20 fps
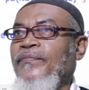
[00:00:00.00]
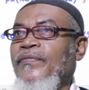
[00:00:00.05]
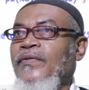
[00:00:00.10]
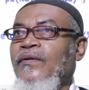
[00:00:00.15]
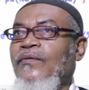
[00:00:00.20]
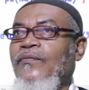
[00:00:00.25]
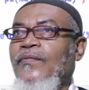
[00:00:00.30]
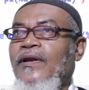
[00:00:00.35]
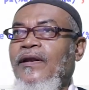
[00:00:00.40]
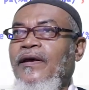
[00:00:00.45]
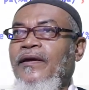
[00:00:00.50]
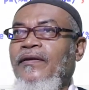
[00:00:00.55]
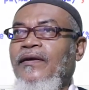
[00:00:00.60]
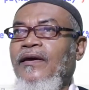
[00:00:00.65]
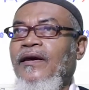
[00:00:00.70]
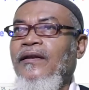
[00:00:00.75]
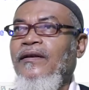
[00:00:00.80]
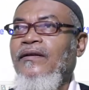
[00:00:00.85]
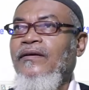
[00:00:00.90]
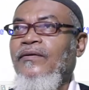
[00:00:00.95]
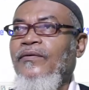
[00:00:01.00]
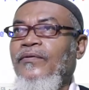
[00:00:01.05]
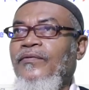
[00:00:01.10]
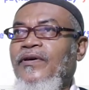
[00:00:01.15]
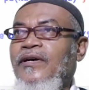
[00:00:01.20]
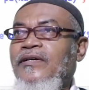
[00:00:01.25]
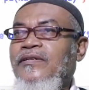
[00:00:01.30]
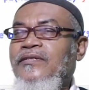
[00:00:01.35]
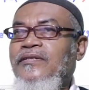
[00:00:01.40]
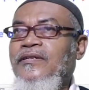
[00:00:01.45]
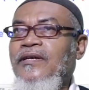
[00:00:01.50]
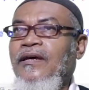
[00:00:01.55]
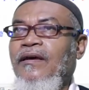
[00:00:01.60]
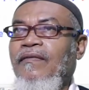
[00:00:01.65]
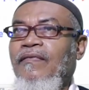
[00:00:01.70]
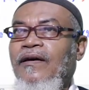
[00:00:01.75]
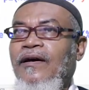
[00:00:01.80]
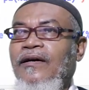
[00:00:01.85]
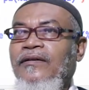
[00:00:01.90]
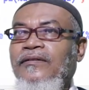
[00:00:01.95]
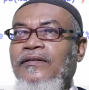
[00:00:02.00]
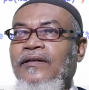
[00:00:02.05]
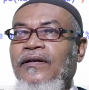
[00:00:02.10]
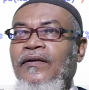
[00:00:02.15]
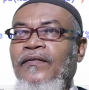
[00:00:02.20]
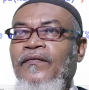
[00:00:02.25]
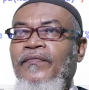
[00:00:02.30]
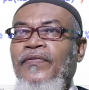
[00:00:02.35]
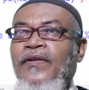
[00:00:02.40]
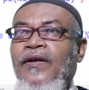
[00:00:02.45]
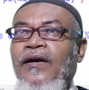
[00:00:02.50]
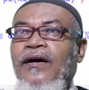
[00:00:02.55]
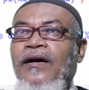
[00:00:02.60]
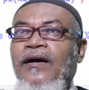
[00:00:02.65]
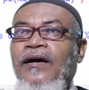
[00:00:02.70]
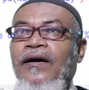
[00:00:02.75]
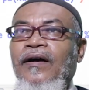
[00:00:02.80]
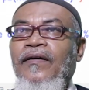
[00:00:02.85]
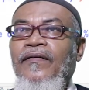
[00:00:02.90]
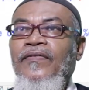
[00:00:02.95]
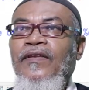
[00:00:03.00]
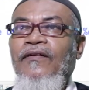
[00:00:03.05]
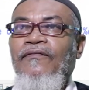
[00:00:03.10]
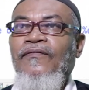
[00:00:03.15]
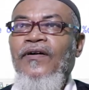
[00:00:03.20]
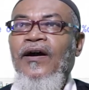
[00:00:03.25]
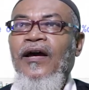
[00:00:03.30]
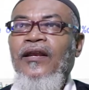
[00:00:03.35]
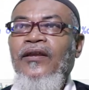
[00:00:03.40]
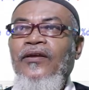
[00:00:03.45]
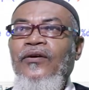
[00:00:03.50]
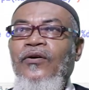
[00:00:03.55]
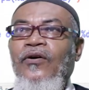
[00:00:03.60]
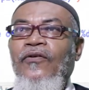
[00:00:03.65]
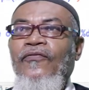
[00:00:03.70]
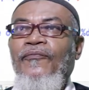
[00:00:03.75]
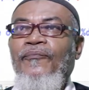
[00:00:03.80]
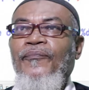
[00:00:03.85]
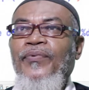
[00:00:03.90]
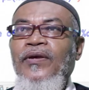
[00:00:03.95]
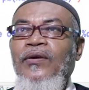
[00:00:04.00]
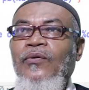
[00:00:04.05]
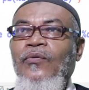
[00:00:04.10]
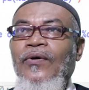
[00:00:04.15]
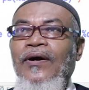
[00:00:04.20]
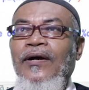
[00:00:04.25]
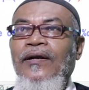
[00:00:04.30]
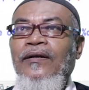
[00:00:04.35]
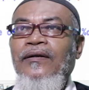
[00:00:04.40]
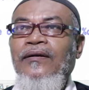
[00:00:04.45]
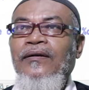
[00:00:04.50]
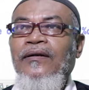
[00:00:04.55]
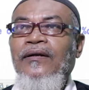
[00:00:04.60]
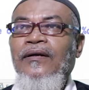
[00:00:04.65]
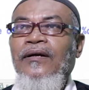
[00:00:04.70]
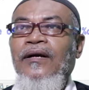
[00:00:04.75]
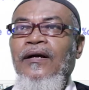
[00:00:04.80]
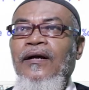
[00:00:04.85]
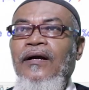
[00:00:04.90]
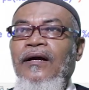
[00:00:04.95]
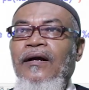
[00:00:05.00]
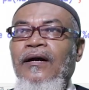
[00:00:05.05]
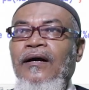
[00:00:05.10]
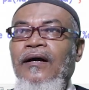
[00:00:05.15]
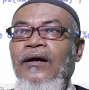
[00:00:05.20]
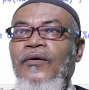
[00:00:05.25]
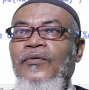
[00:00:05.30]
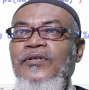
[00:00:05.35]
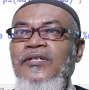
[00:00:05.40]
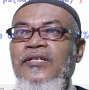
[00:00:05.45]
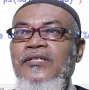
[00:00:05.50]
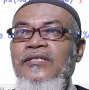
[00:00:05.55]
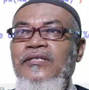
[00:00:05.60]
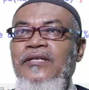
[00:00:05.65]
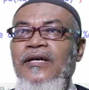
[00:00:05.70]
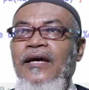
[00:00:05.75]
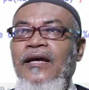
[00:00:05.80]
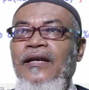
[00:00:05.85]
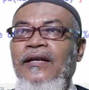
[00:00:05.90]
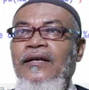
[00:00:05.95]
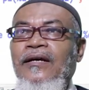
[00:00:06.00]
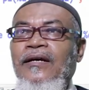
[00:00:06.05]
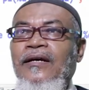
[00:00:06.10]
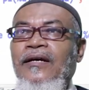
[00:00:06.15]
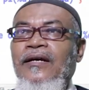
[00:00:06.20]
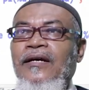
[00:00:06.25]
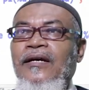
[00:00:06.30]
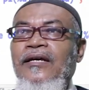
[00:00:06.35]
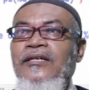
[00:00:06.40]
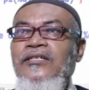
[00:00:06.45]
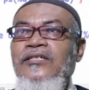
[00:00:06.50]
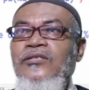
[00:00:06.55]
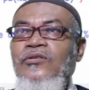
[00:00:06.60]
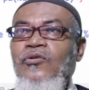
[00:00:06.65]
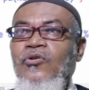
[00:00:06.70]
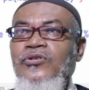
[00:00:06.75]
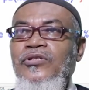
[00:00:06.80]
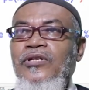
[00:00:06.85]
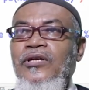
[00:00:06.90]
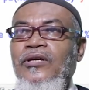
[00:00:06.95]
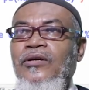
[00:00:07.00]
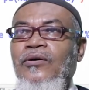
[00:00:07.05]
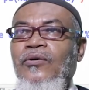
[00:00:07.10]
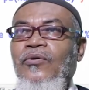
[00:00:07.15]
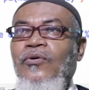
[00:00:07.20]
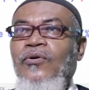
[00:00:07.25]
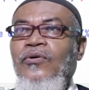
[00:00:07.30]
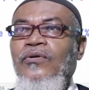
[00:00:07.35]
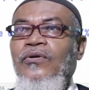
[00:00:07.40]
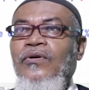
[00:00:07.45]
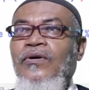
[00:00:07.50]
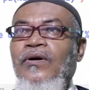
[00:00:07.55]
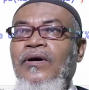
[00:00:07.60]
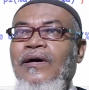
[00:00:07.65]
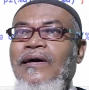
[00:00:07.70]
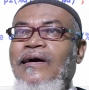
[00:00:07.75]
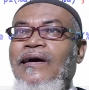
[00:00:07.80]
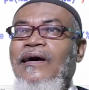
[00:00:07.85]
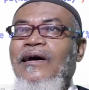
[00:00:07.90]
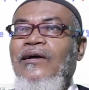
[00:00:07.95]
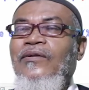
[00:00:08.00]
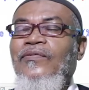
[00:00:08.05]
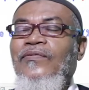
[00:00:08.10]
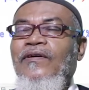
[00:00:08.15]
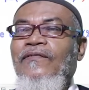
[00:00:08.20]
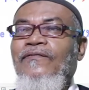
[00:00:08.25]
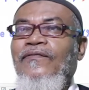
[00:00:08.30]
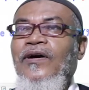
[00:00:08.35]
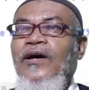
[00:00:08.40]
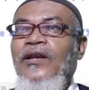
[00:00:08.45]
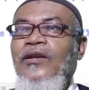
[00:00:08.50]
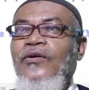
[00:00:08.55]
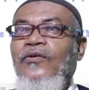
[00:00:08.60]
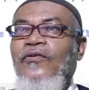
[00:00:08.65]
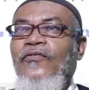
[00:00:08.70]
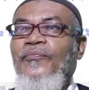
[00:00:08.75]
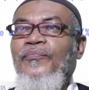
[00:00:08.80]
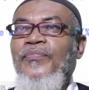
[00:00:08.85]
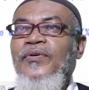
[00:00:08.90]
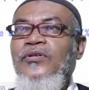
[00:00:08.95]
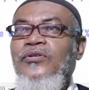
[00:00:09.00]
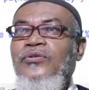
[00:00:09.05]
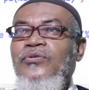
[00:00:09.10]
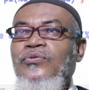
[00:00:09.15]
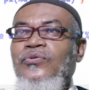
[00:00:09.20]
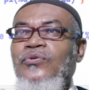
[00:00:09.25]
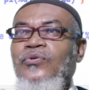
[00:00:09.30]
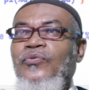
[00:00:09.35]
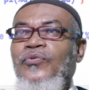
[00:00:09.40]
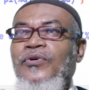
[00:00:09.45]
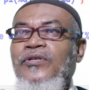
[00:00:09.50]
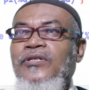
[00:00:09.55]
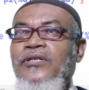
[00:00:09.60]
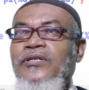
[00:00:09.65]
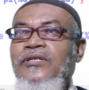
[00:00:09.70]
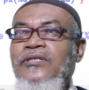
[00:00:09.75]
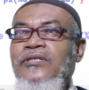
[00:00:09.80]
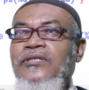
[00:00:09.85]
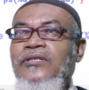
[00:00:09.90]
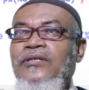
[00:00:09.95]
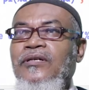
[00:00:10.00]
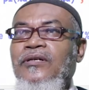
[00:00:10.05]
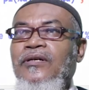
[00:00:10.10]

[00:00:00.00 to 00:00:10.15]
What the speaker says: one again, we are seeing that the value of P1, which is 10, is not equal to the value of P2, which is